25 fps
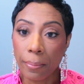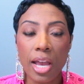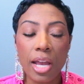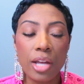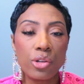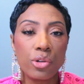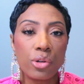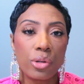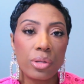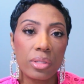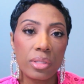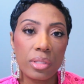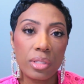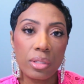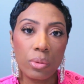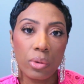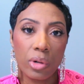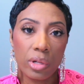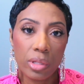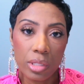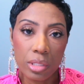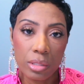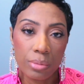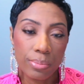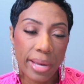And you can see
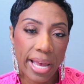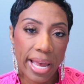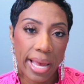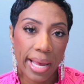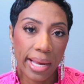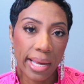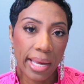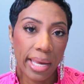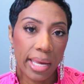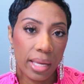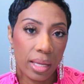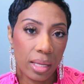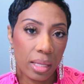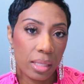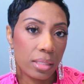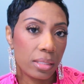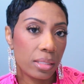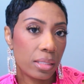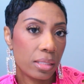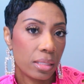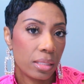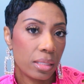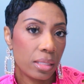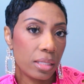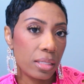where this bag
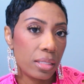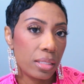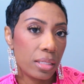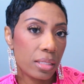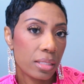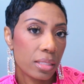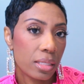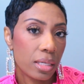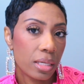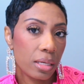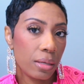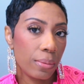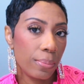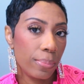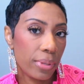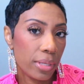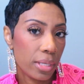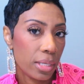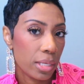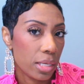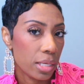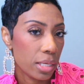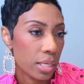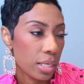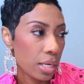hits. This is gonna
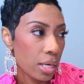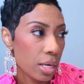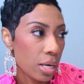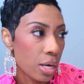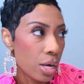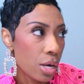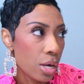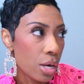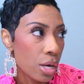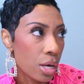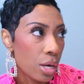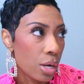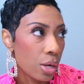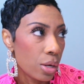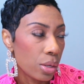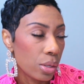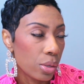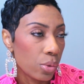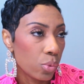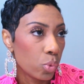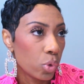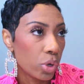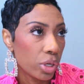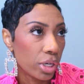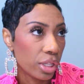be
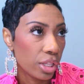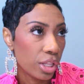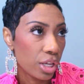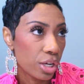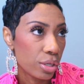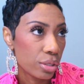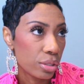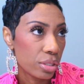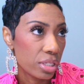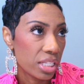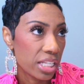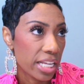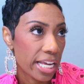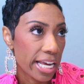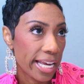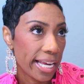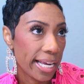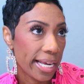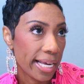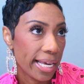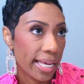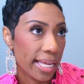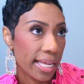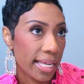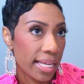one of those
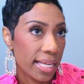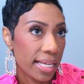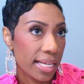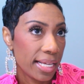like